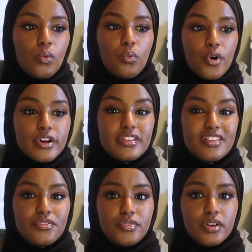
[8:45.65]
worked in
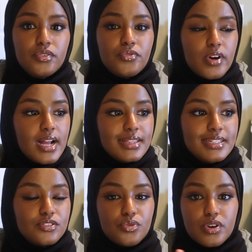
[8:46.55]
the field for at
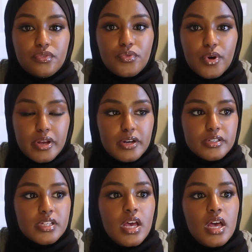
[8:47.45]
least 3 to 4 years,